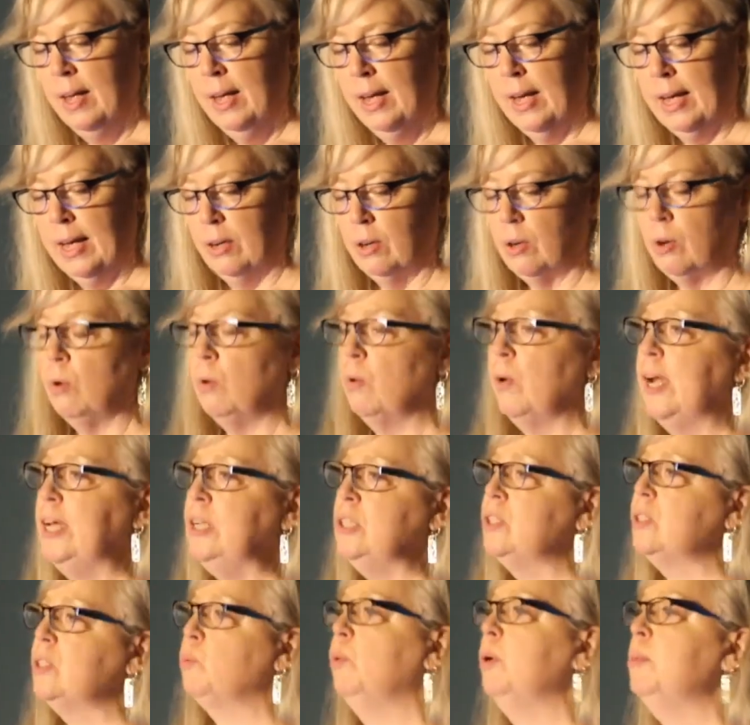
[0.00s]
and a
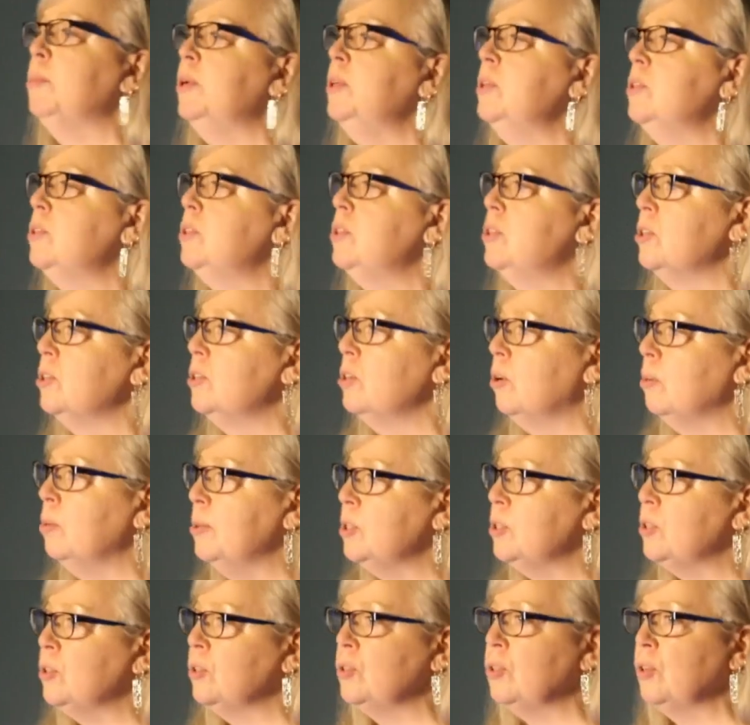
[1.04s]
courageous woman
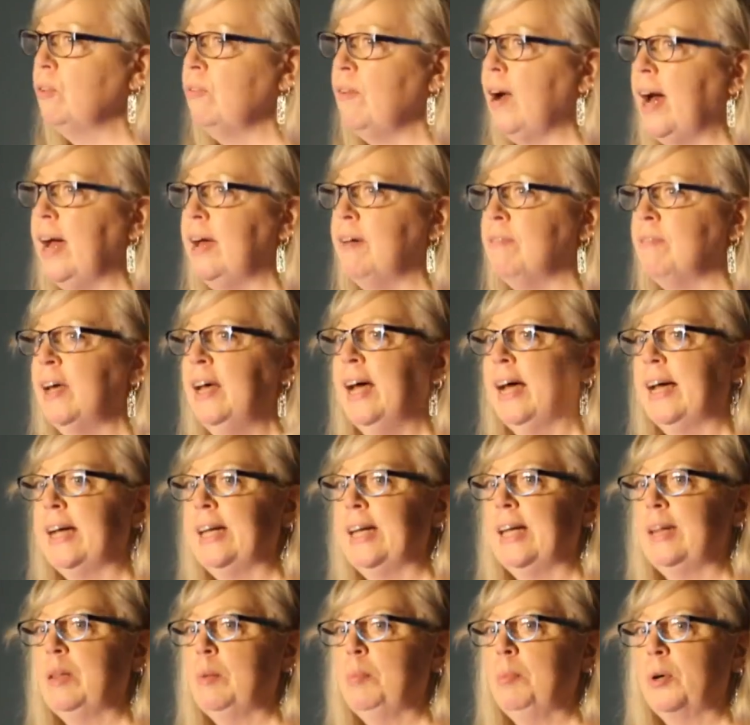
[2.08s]
determined to survive.
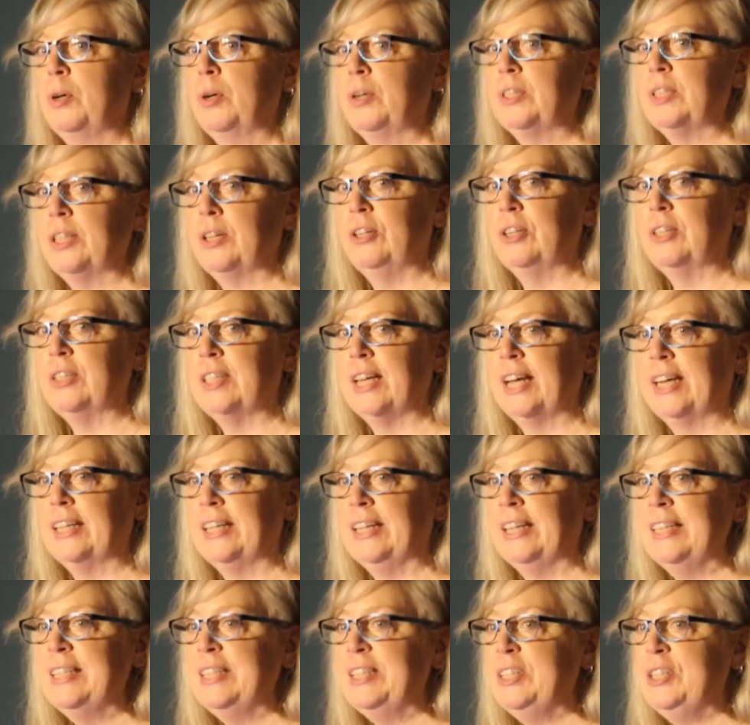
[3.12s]
Again, the book looks like
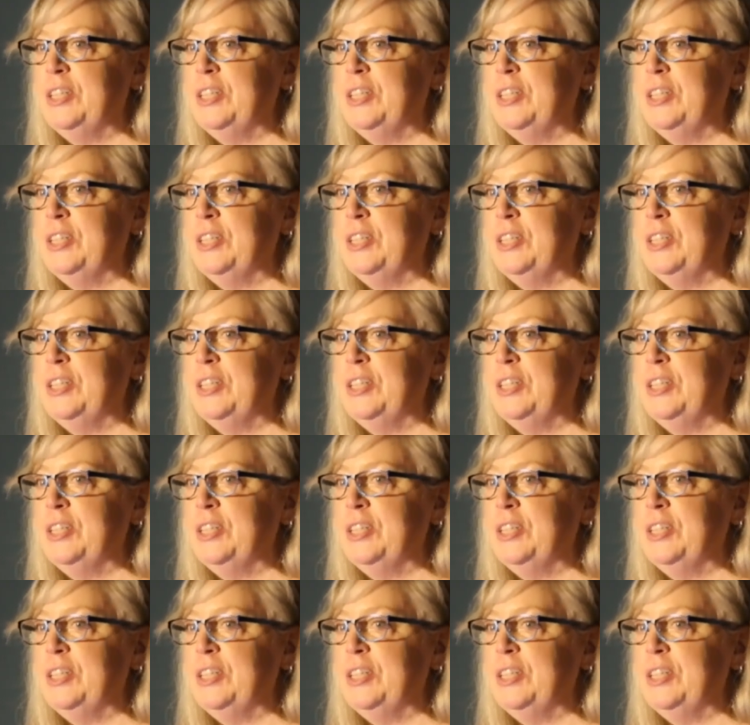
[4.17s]
this.